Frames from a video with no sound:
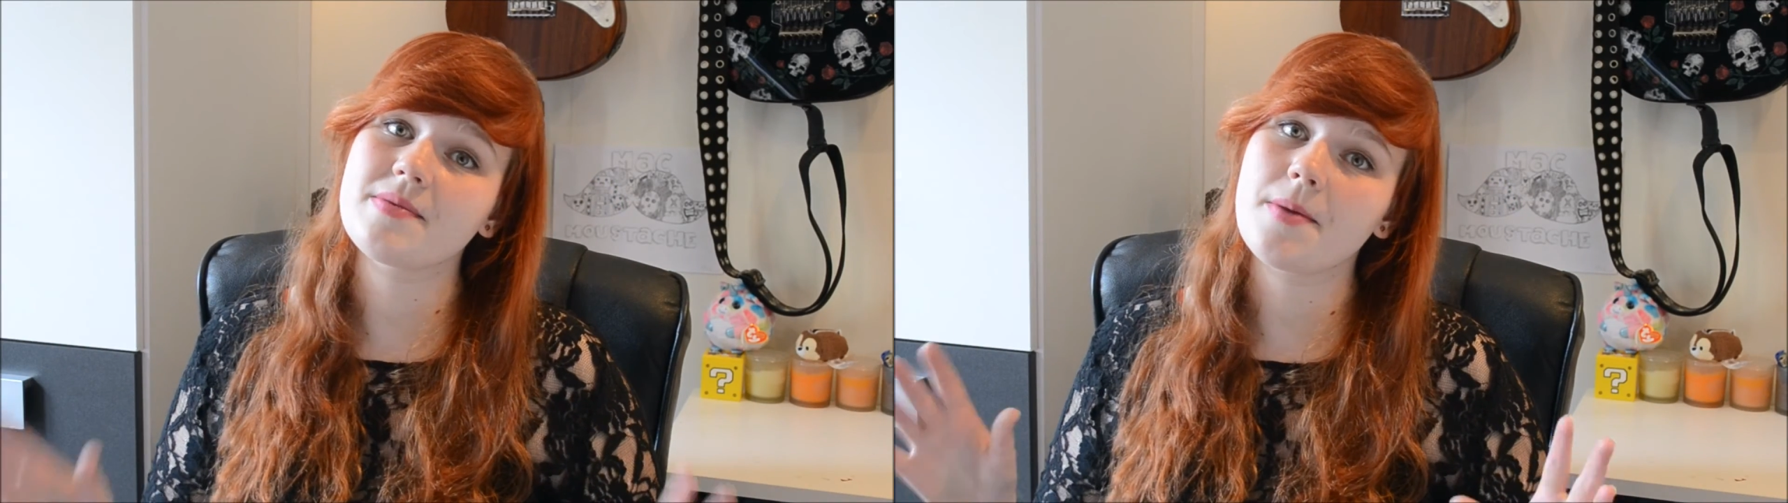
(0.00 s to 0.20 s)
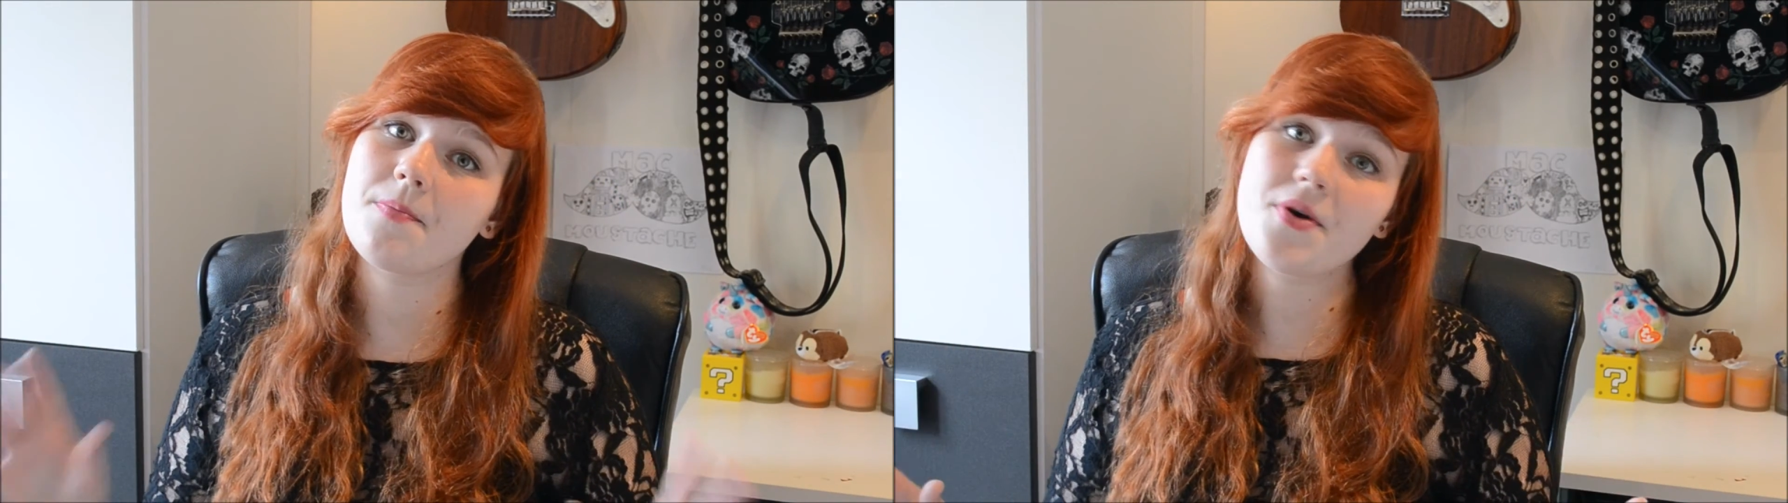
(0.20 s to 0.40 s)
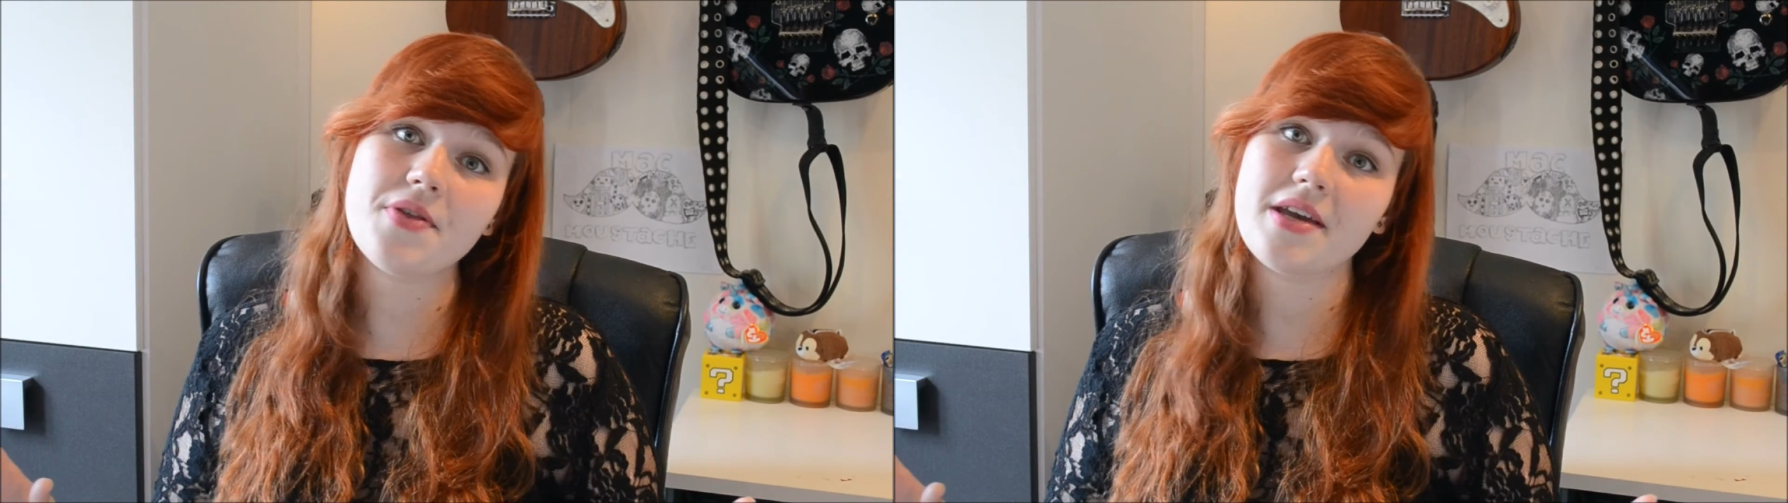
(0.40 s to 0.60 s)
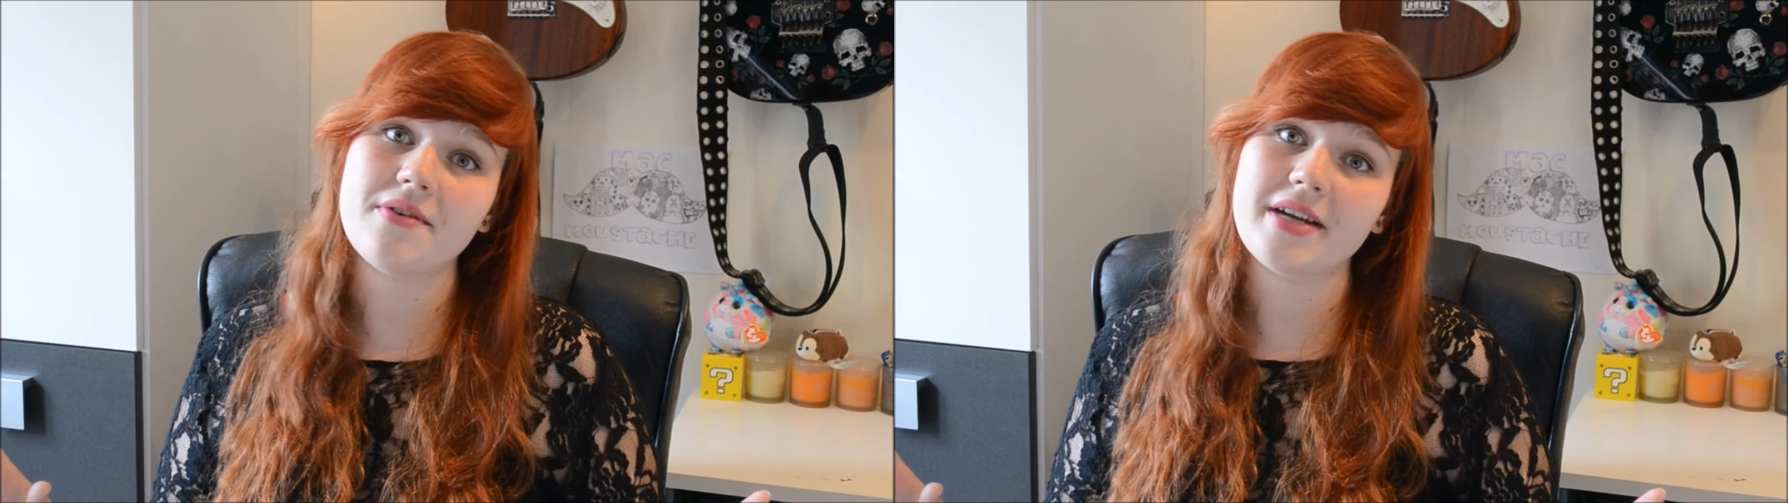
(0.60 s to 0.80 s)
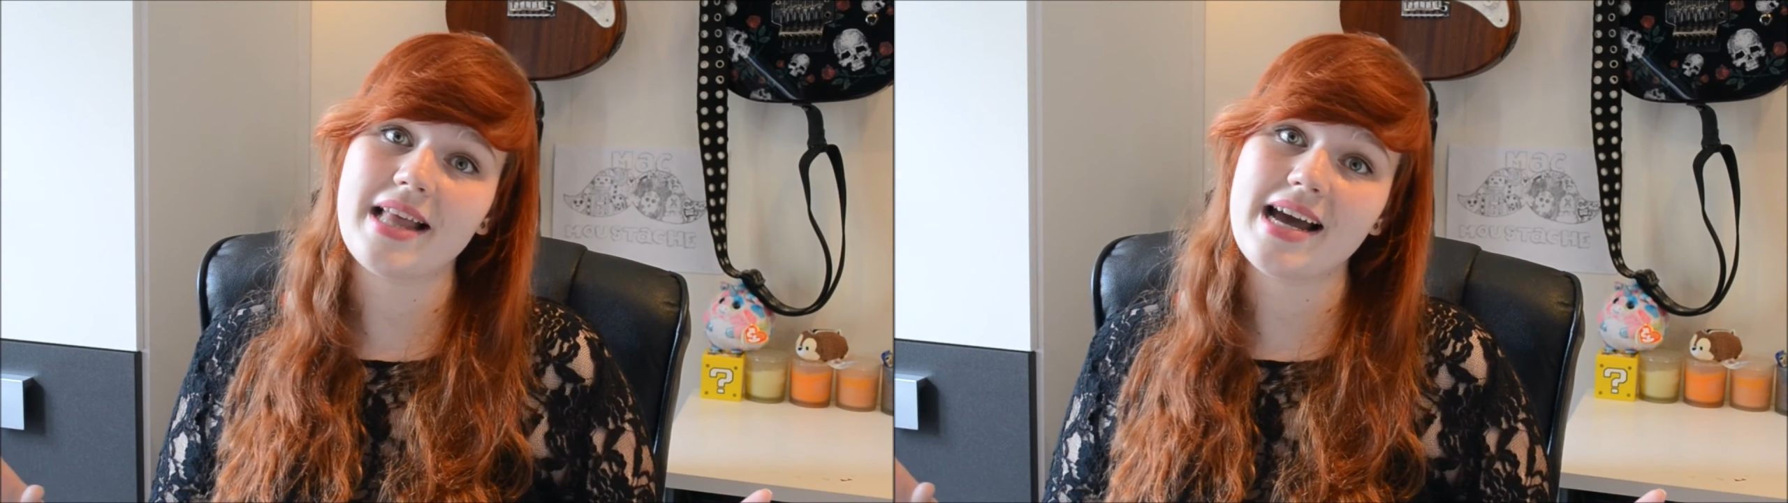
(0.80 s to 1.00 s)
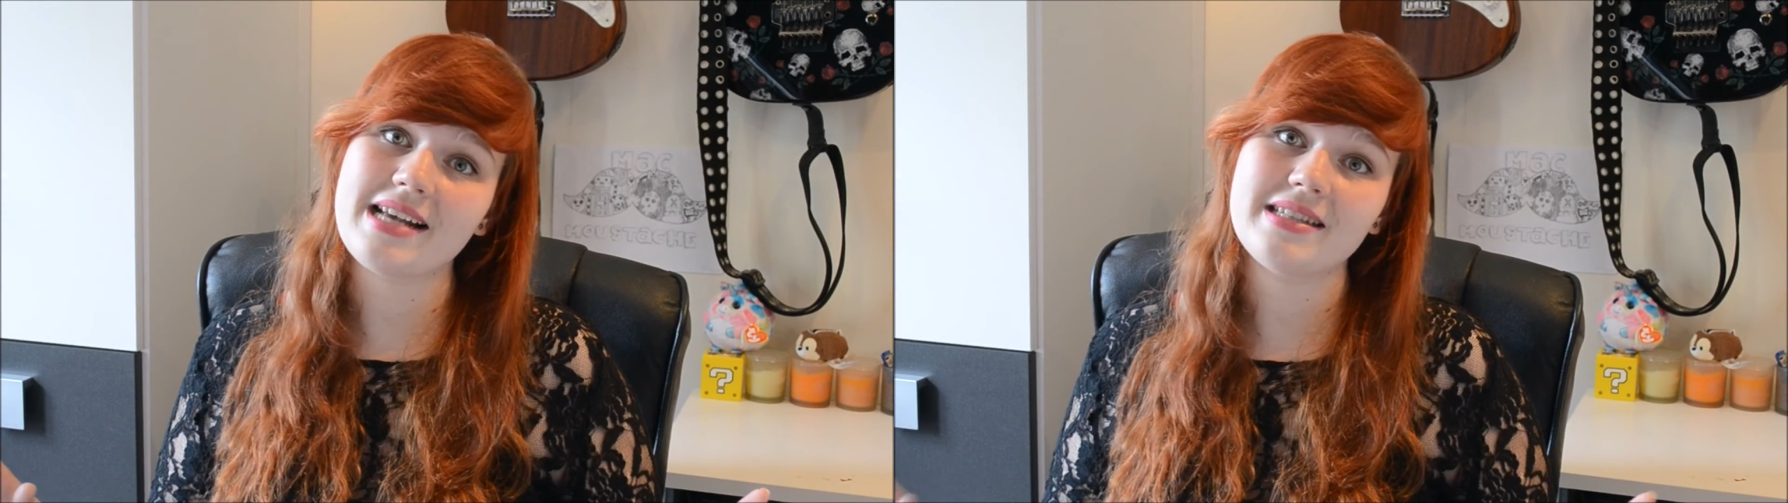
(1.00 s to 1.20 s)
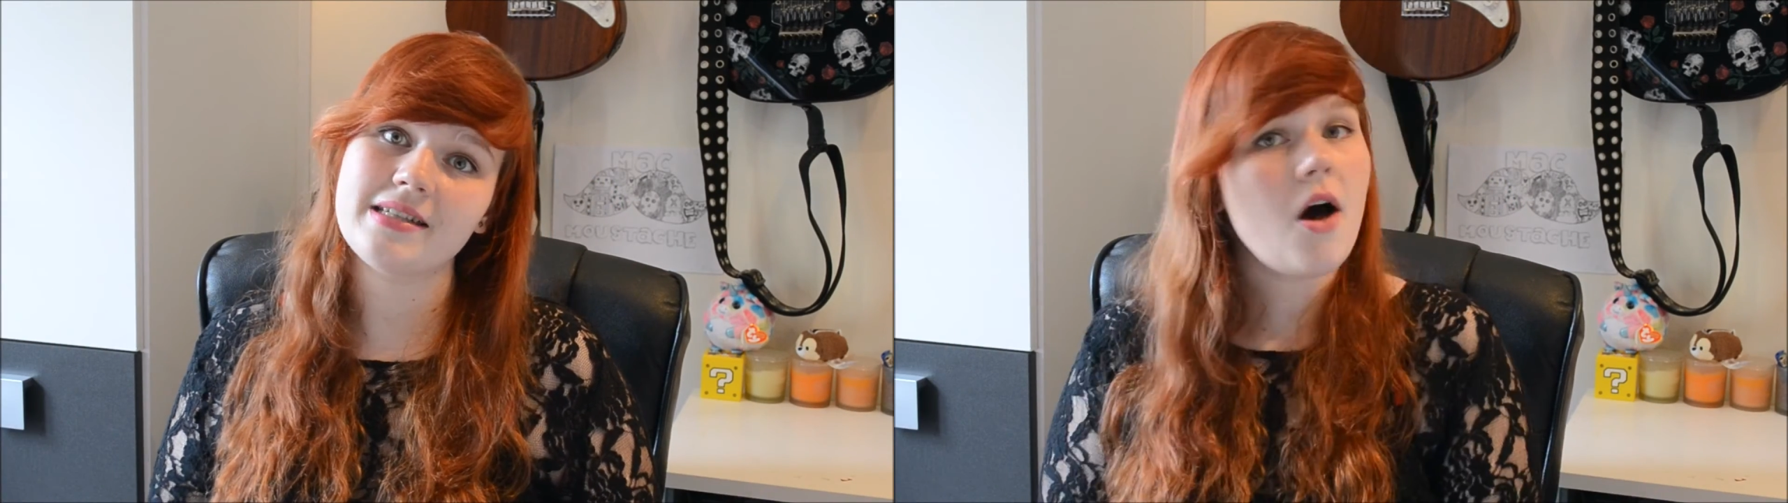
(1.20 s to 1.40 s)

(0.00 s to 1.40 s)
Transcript: me out more than you realize.